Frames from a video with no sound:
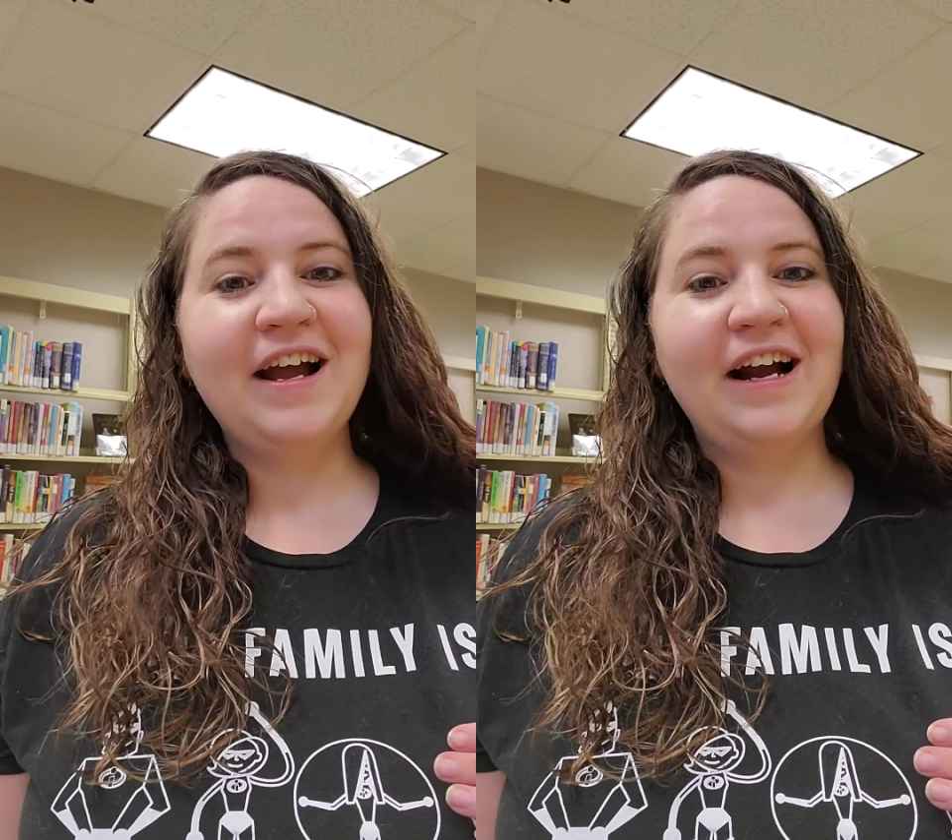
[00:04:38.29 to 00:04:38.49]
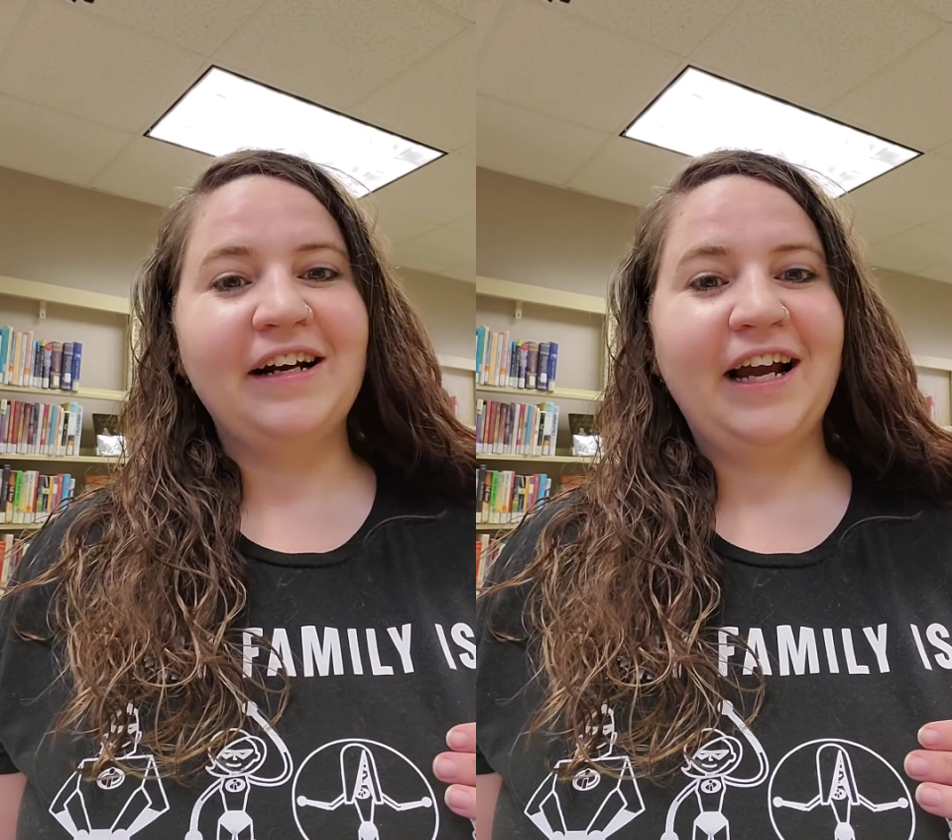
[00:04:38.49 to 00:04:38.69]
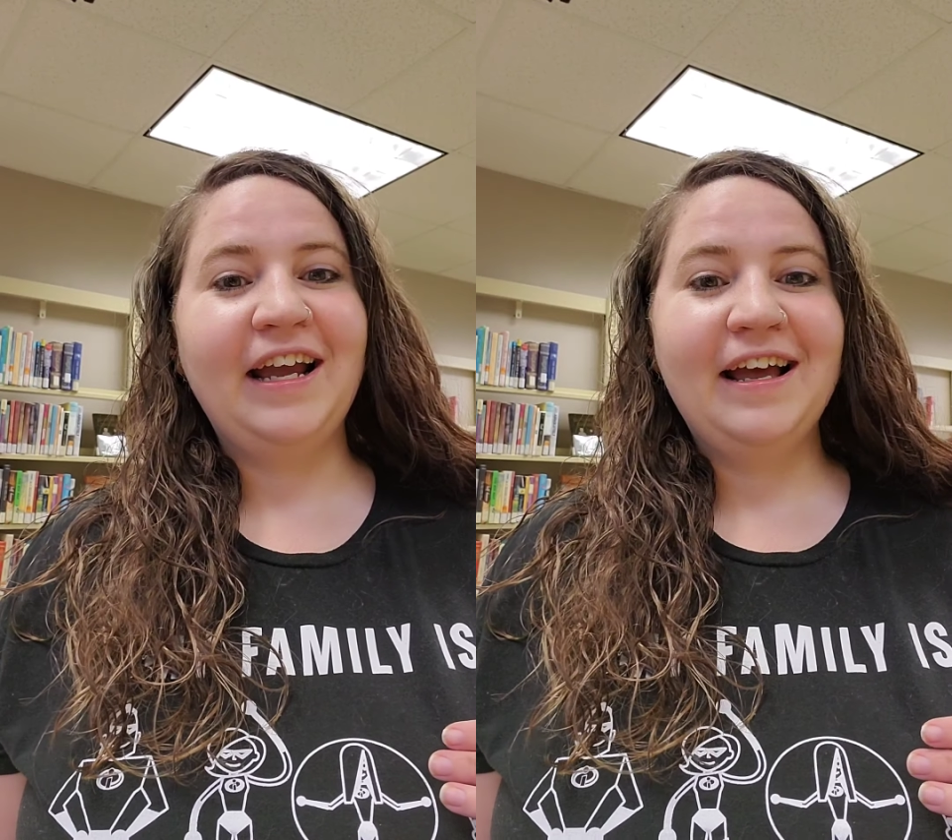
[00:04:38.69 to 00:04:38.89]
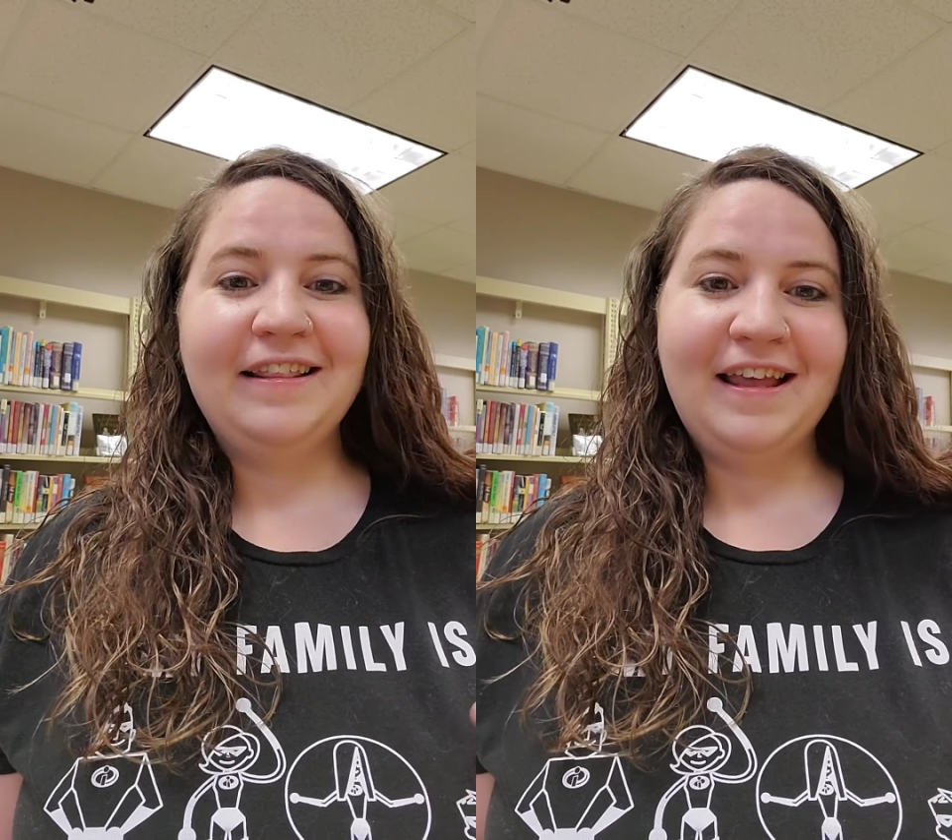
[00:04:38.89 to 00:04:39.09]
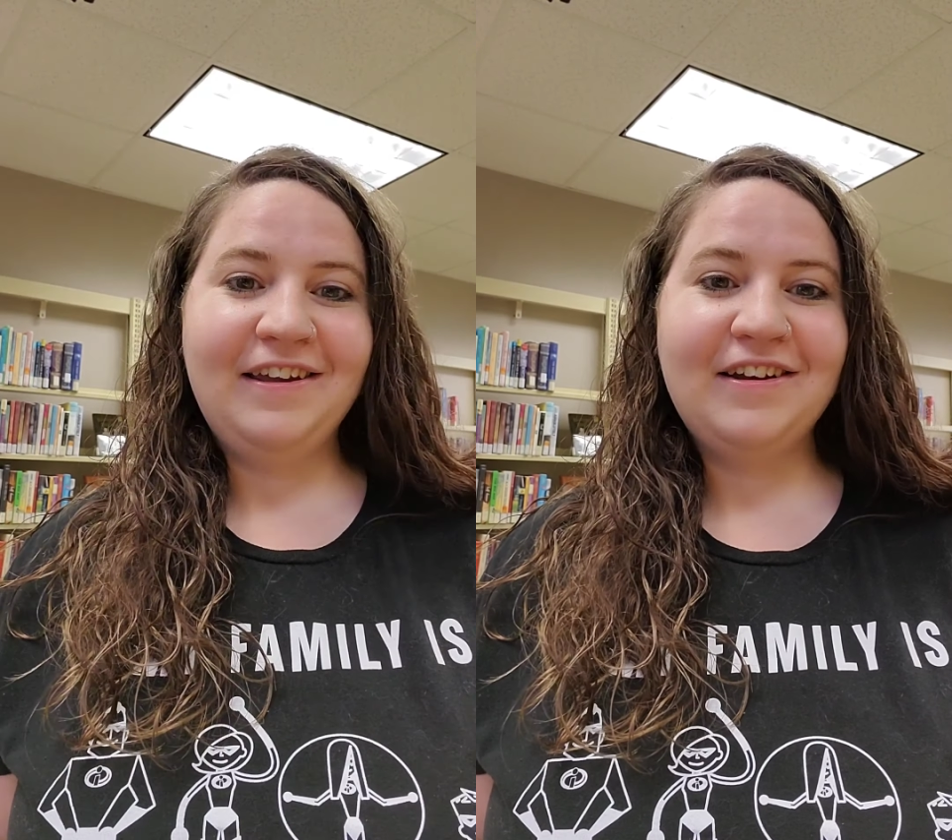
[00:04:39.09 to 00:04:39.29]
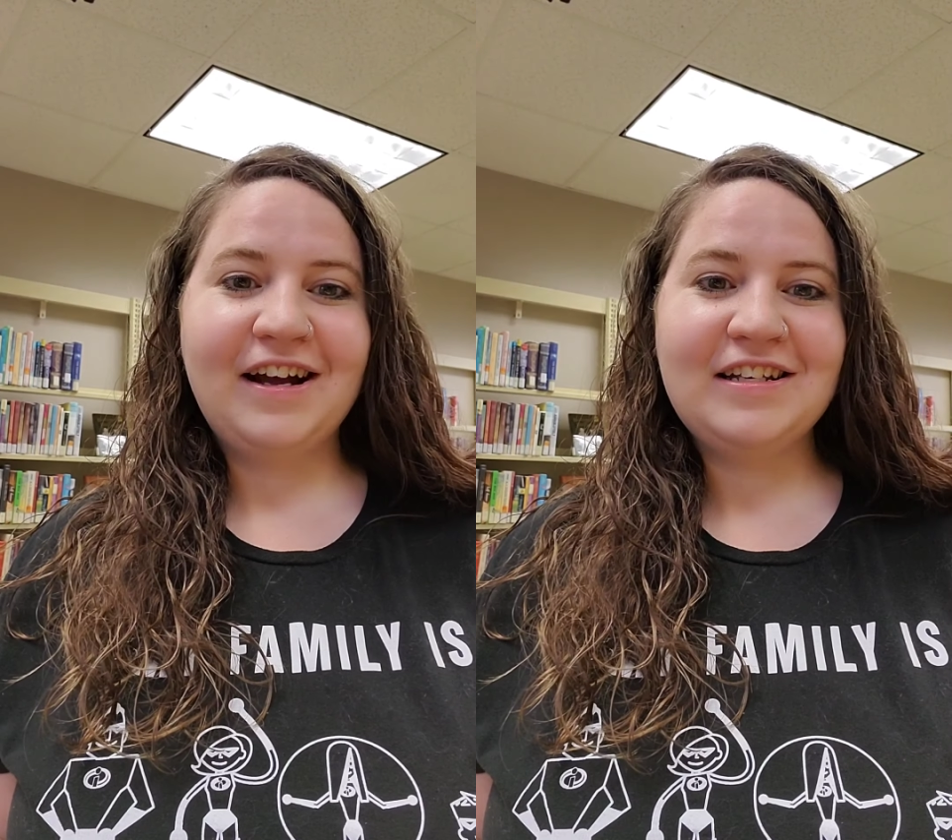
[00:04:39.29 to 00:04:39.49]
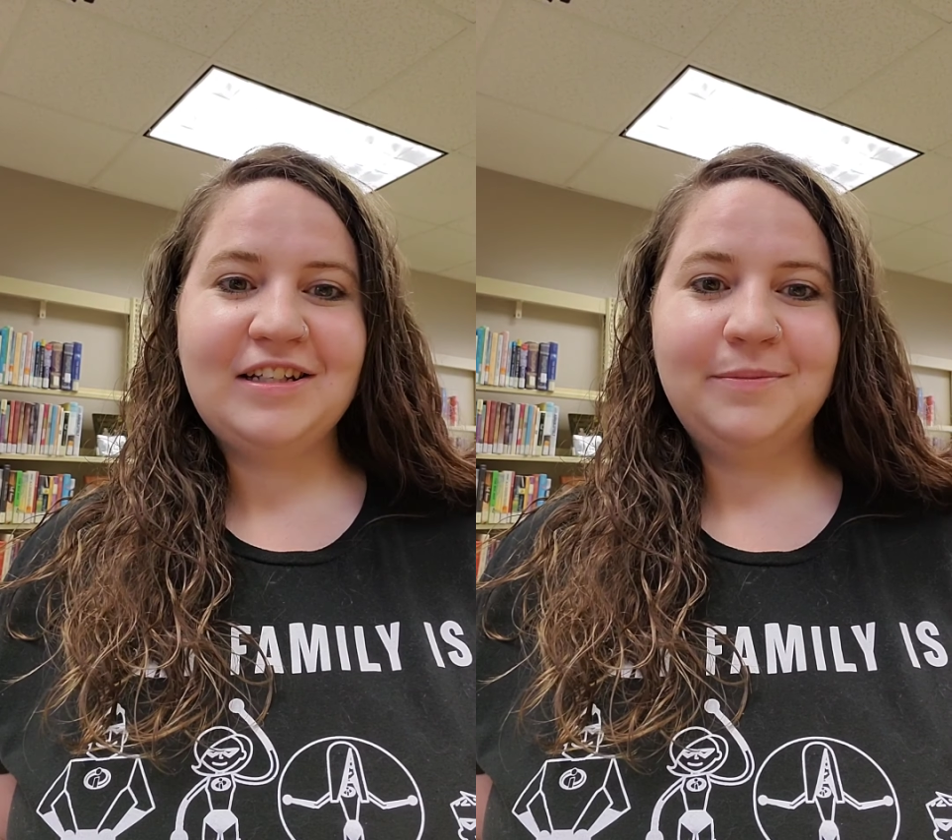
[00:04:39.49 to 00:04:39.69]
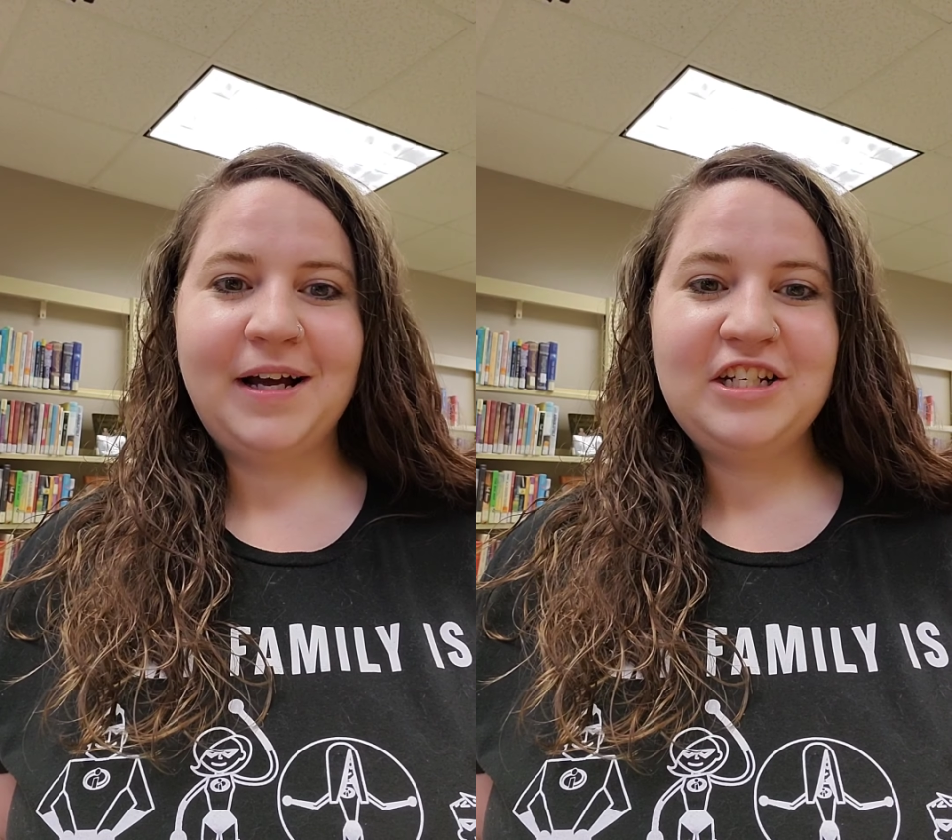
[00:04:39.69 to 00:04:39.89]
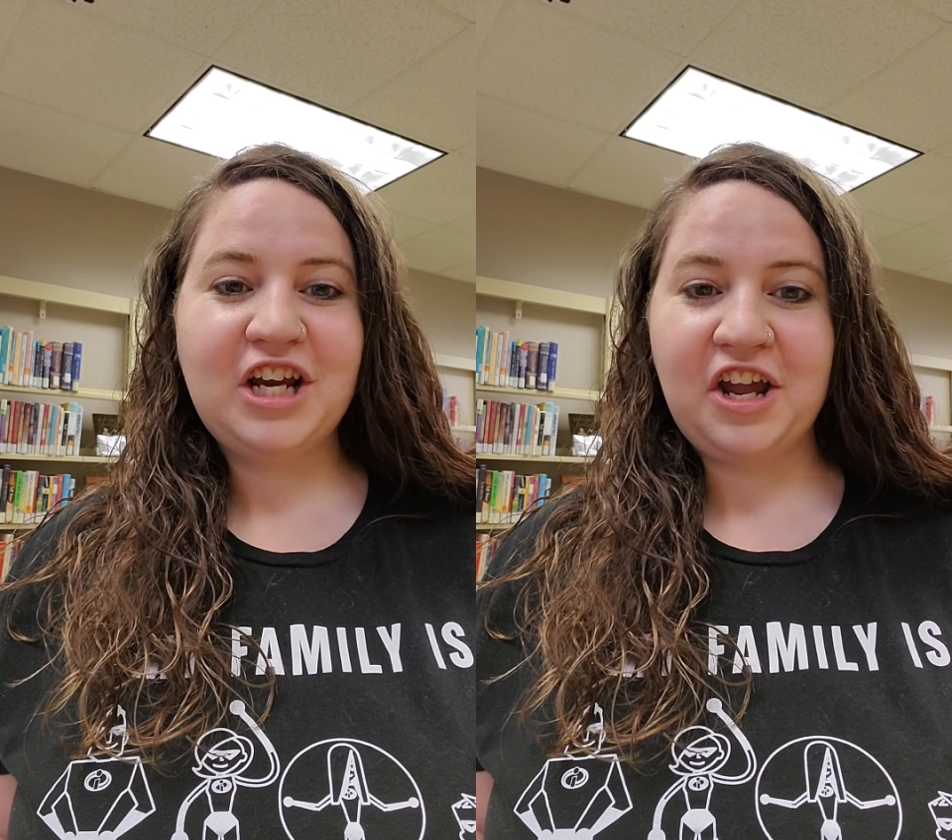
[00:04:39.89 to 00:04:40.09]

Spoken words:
All right, thank you guys so much.